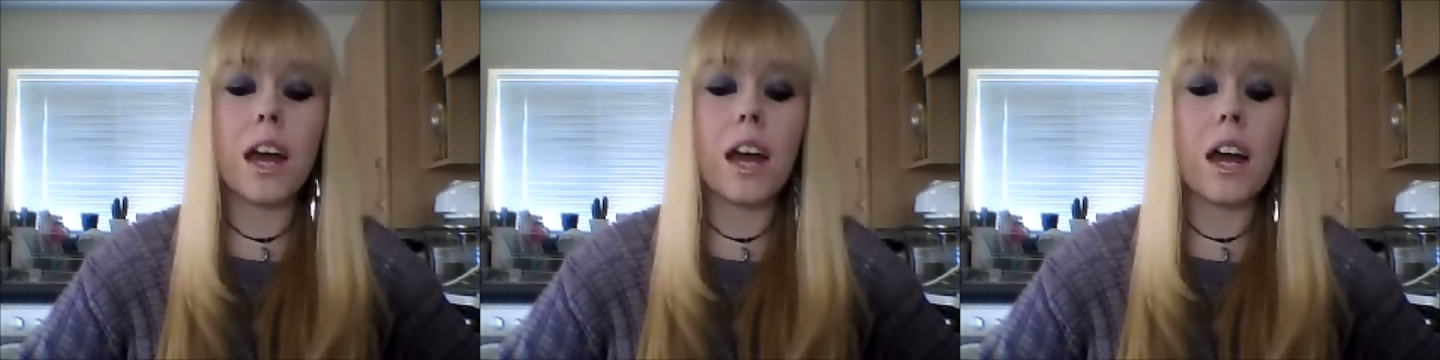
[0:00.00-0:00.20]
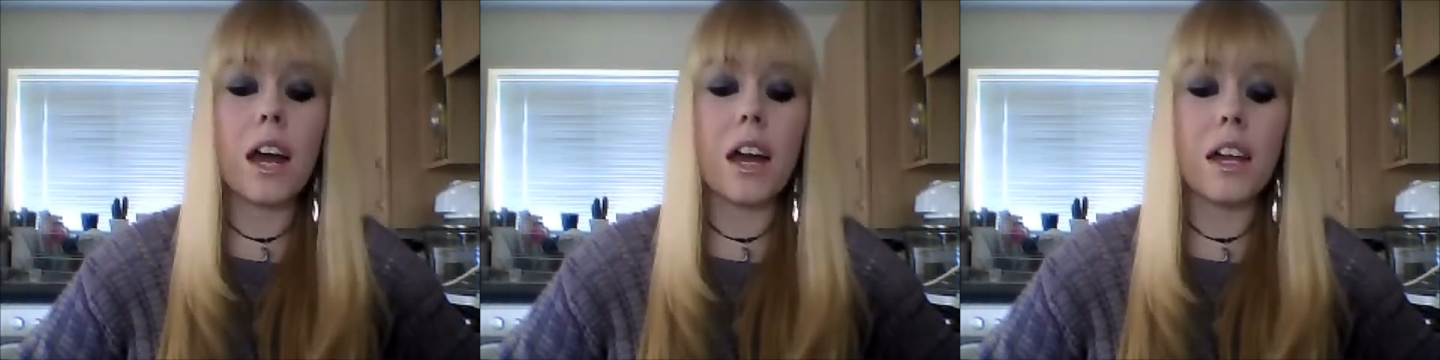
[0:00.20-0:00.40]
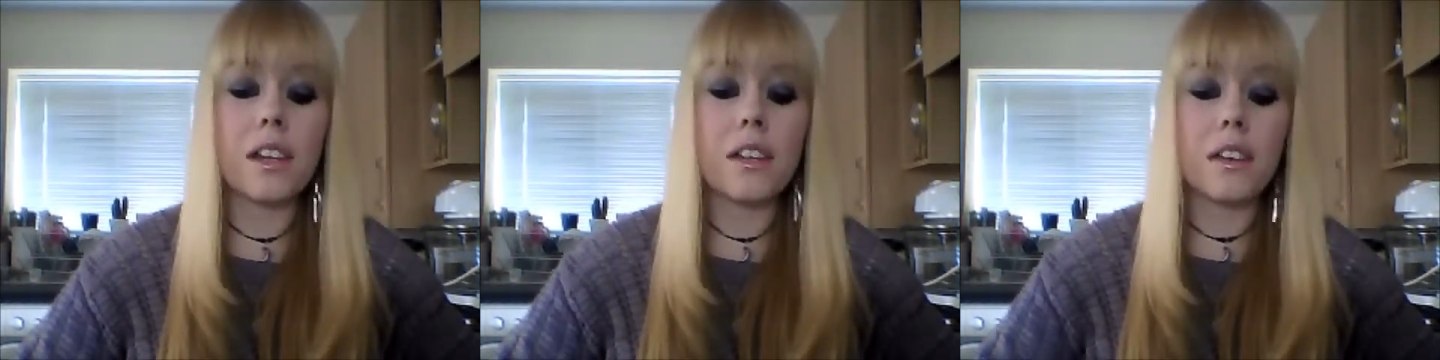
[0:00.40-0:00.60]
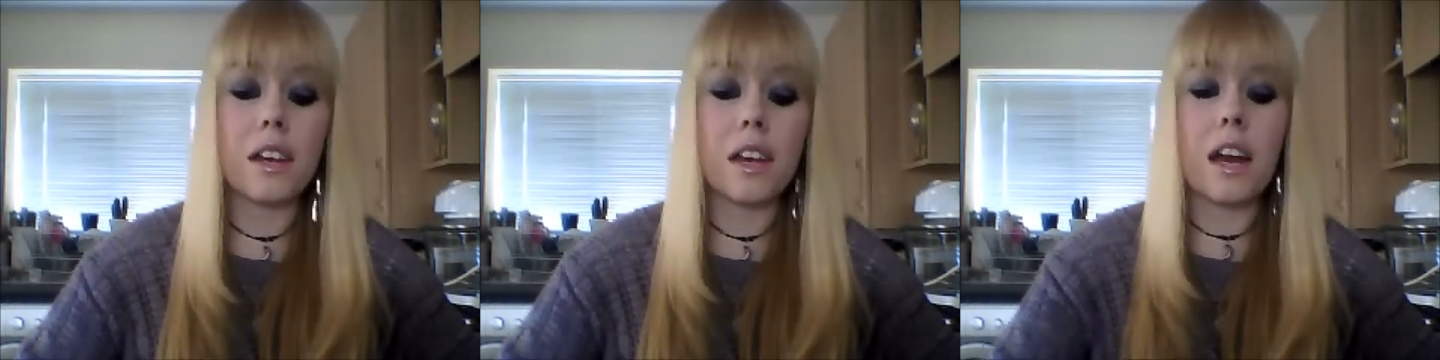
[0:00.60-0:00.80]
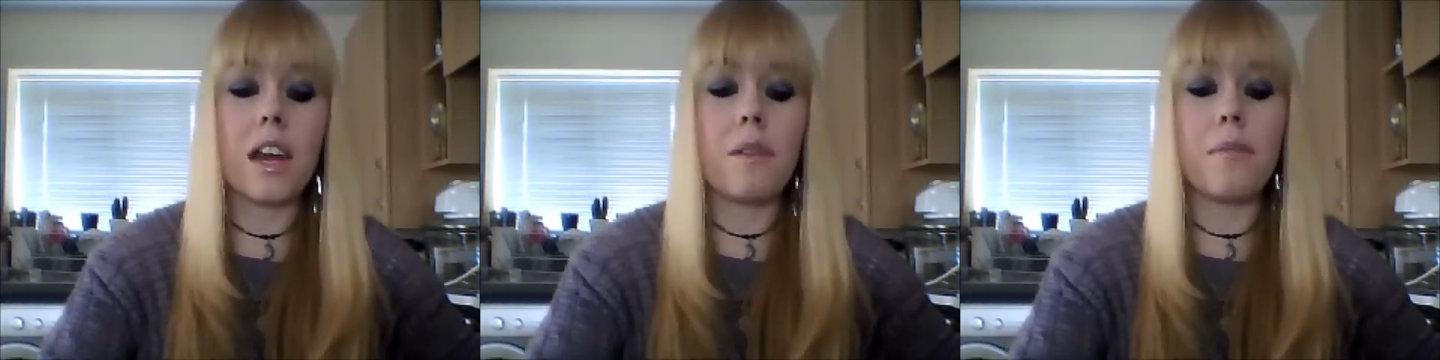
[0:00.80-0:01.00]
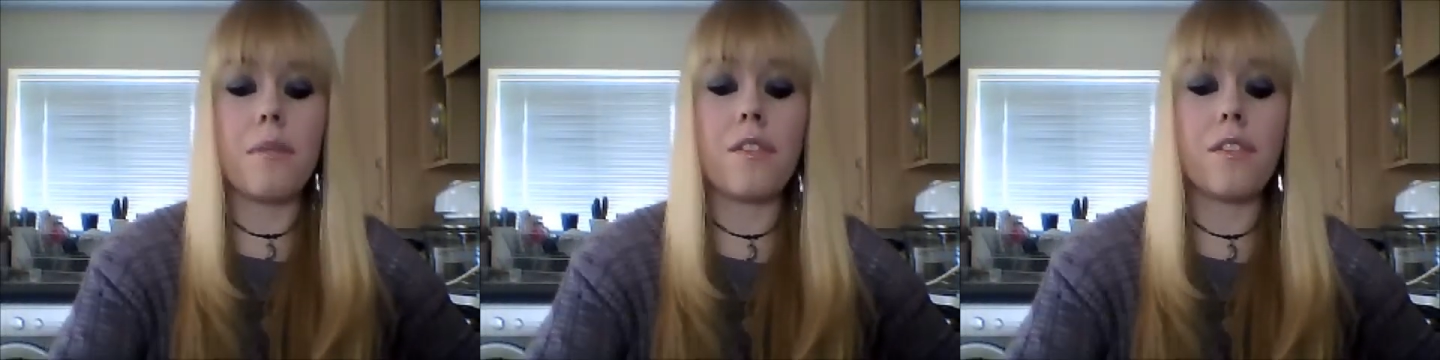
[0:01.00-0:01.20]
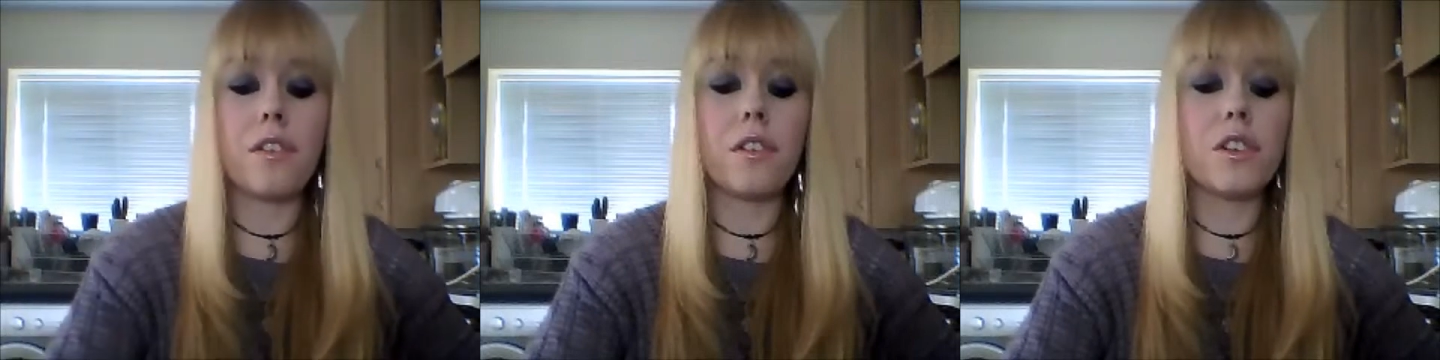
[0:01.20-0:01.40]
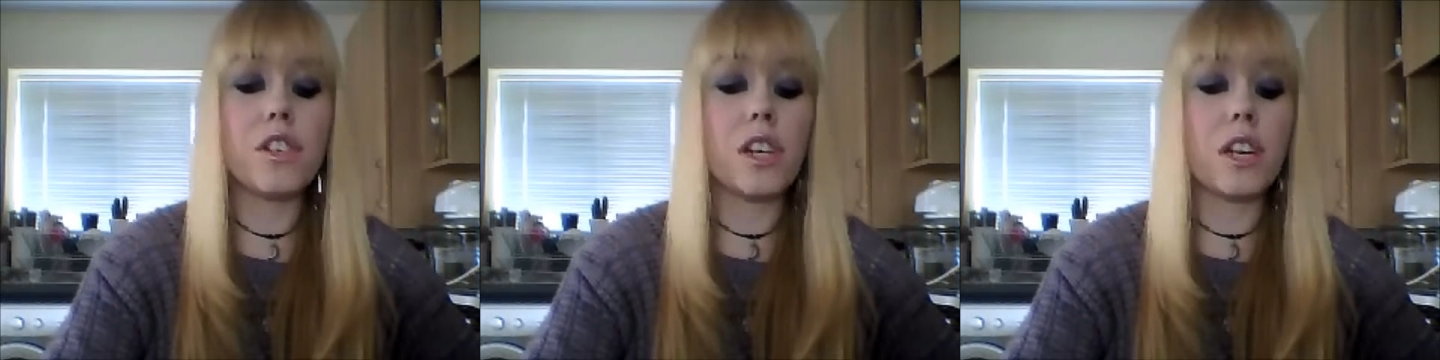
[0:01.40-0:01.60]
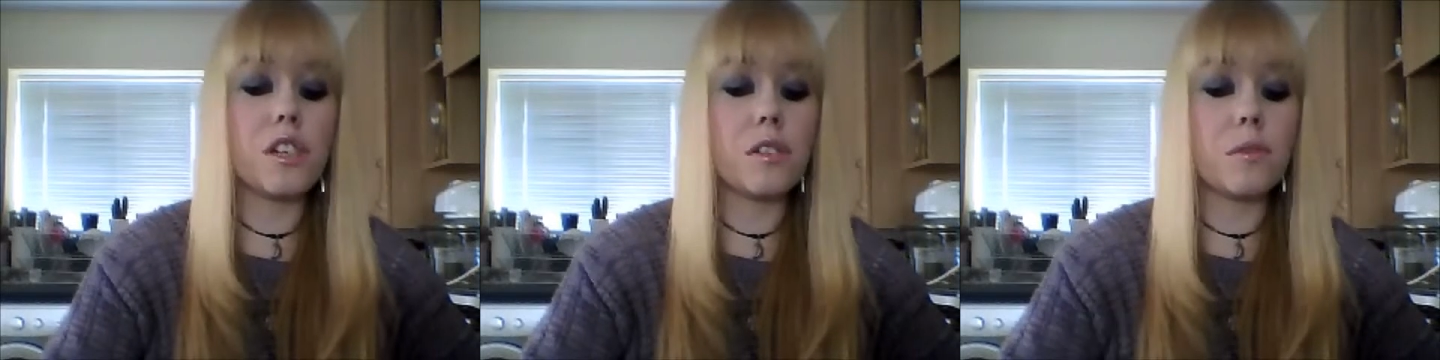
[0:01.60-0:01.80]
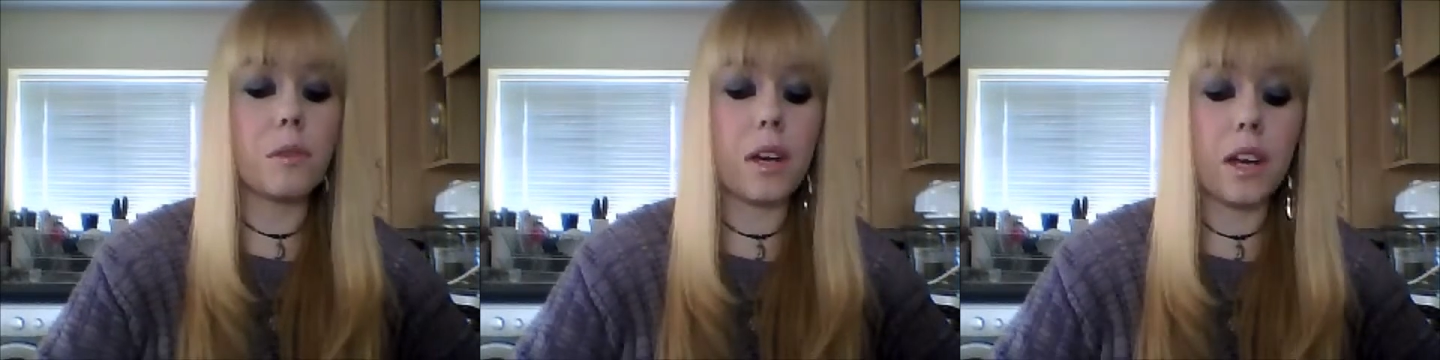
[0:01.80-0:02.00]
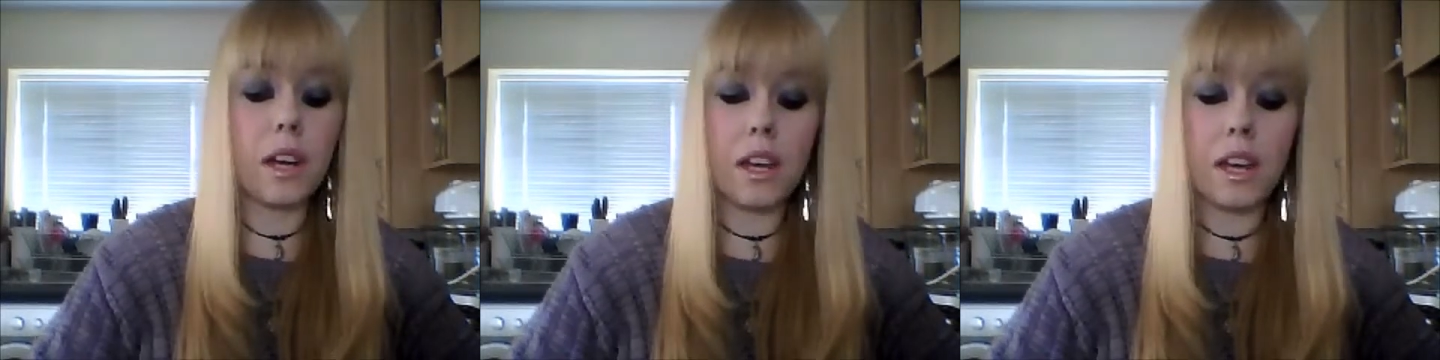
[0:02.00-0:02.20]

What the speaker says: and I'm never going to change the way I